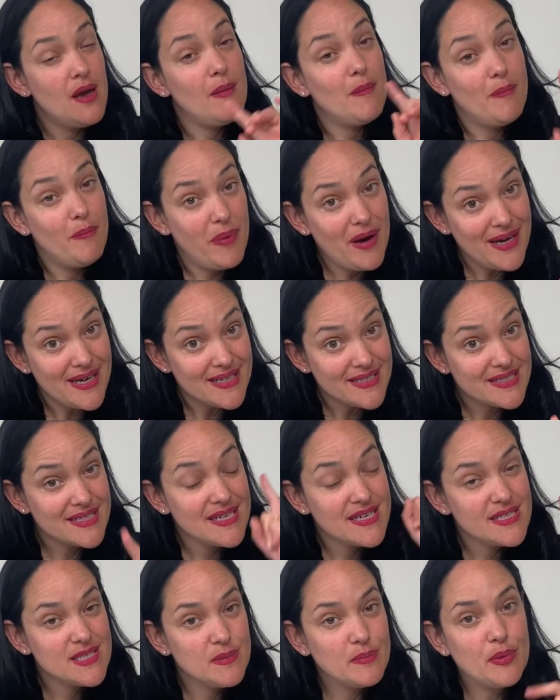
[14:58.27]
but
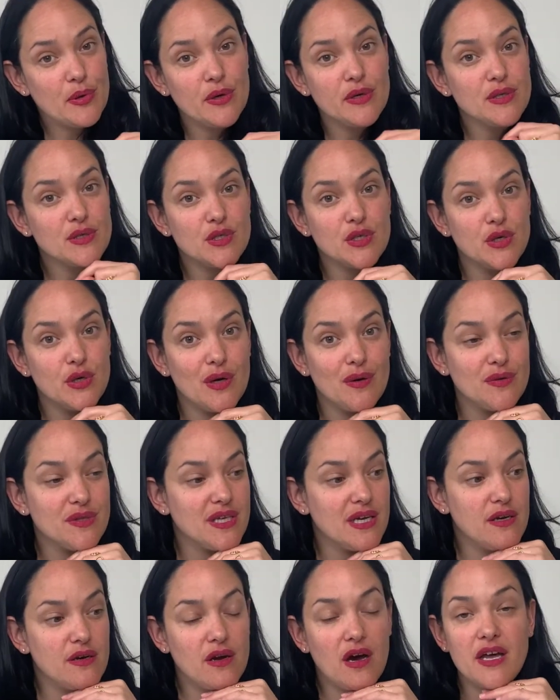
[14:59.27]
it's important to note
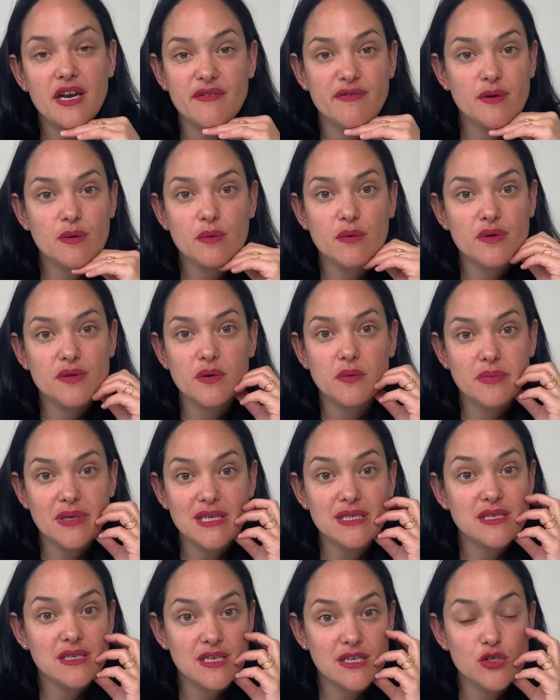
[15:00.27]
that not everyone with
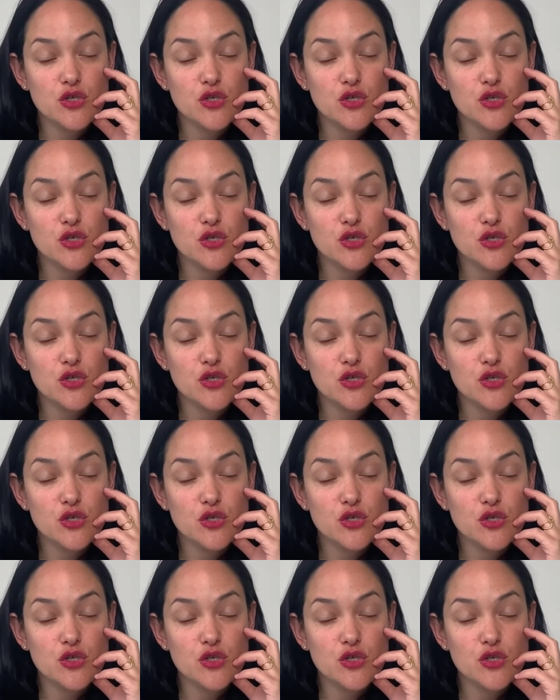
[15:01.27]
obesity is